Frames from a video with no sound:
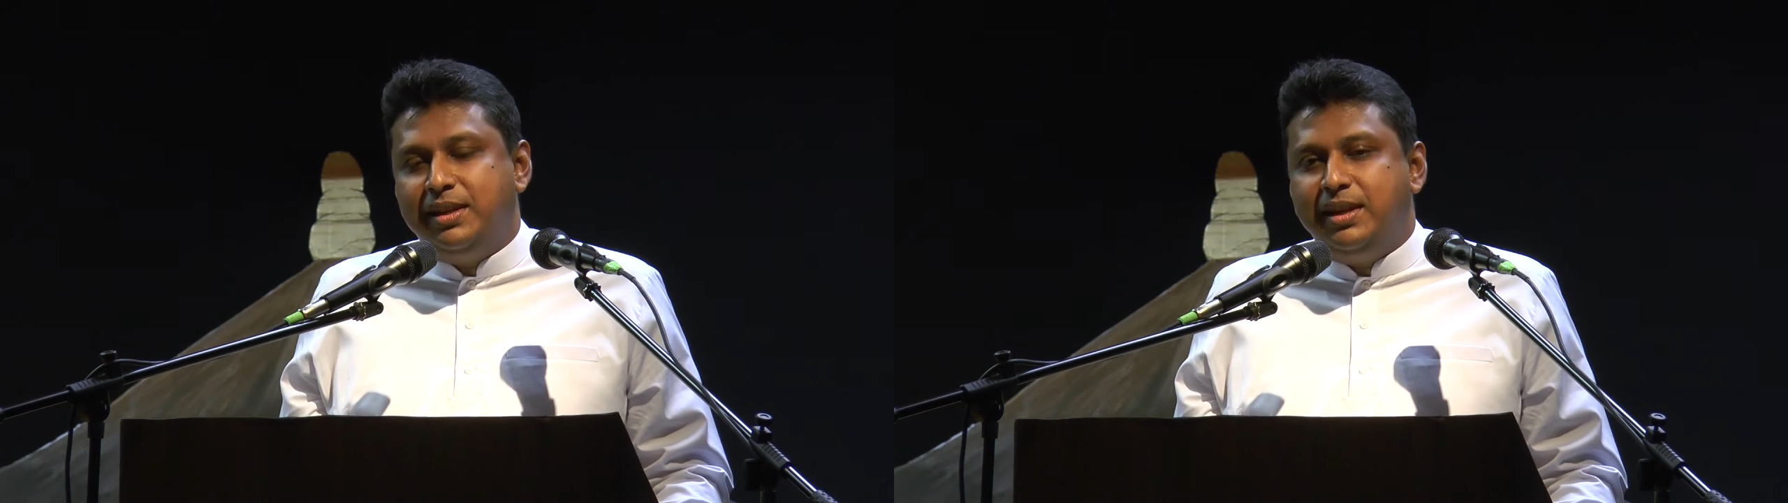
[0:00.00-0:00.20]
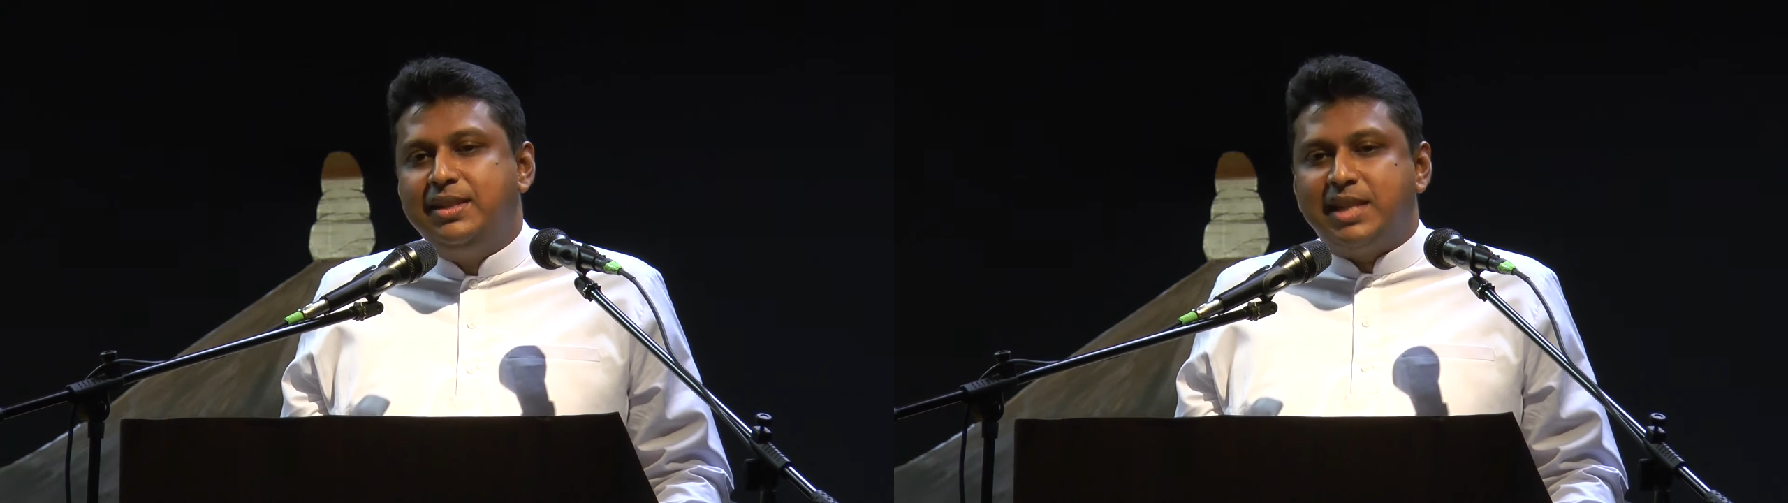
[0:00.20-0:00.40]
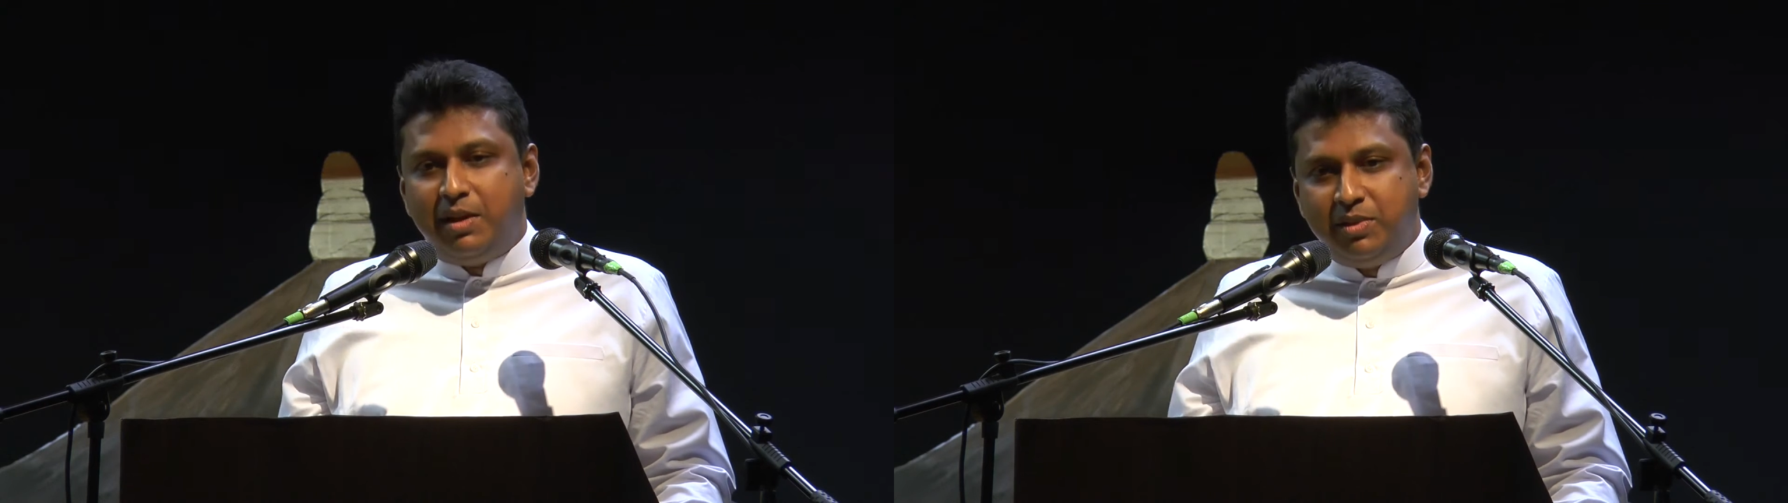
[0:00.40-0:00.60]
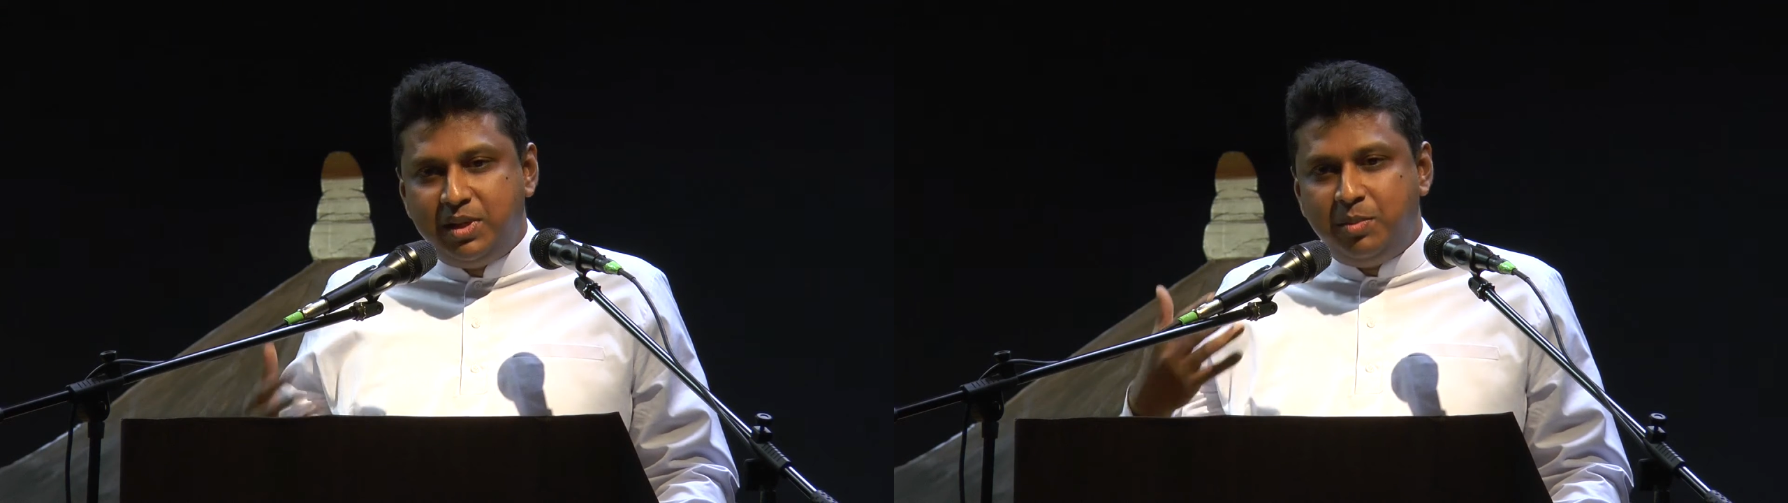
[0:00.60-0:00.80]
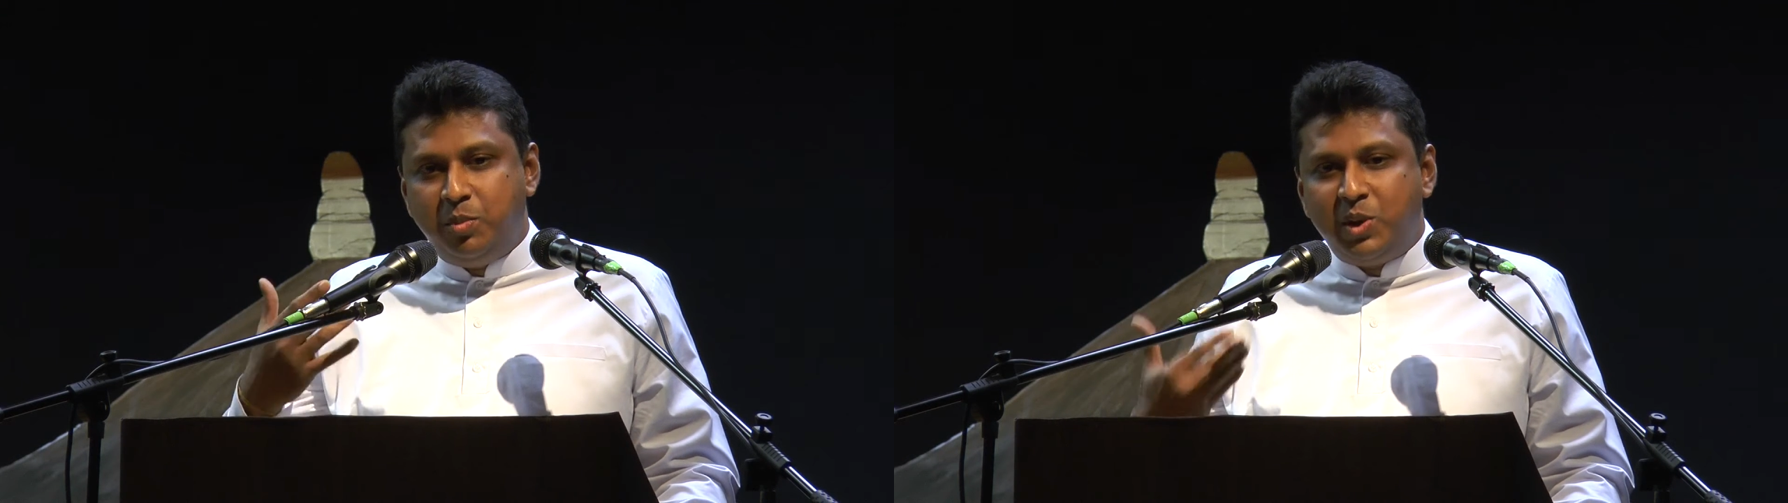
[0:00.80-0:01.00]
is
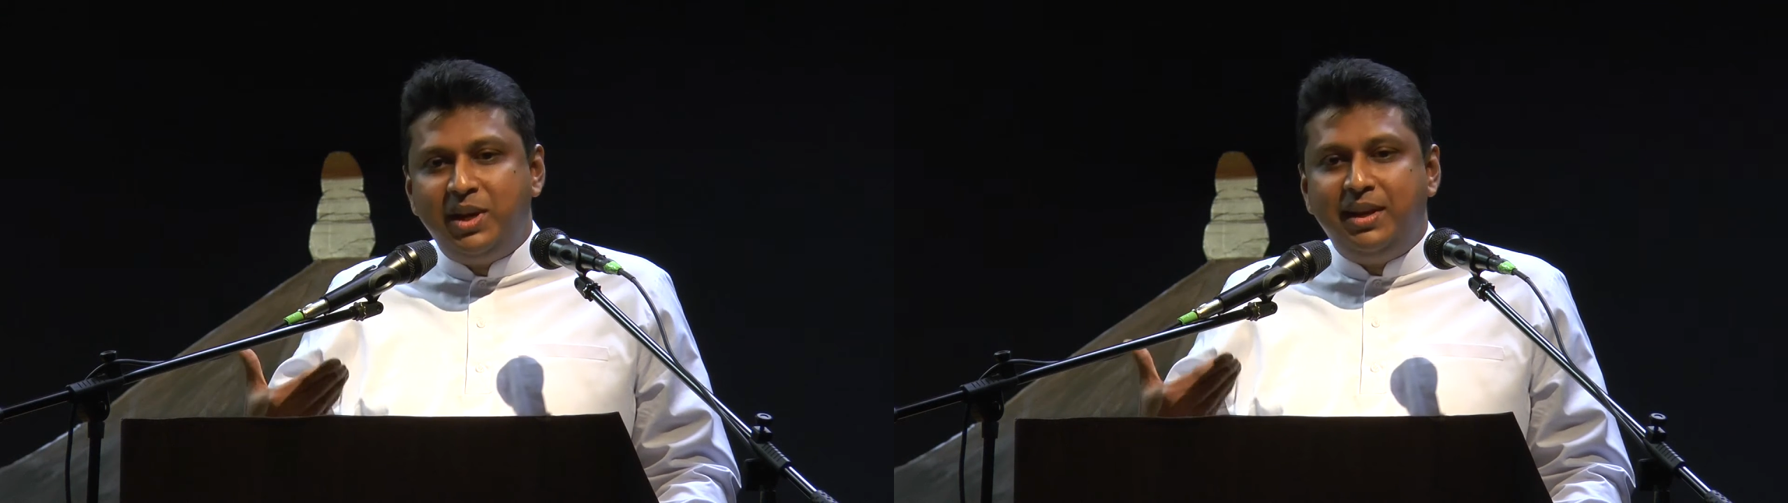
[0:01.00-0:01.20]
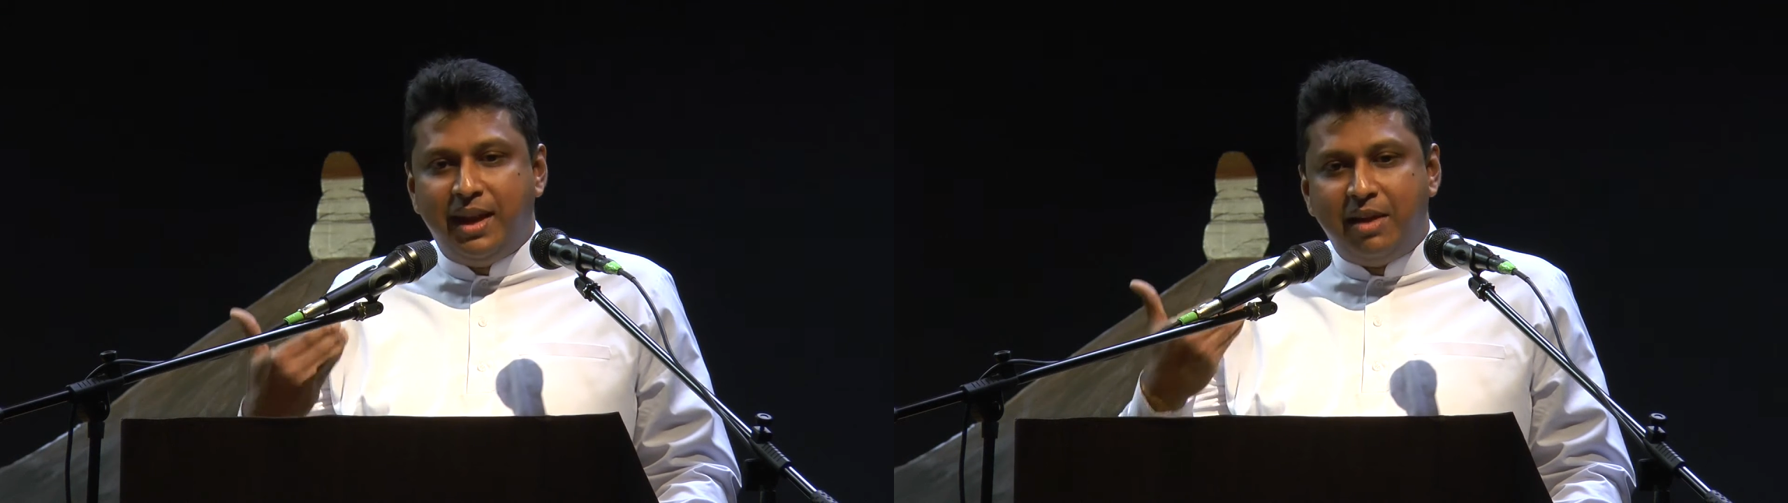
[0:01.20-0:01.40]
our body,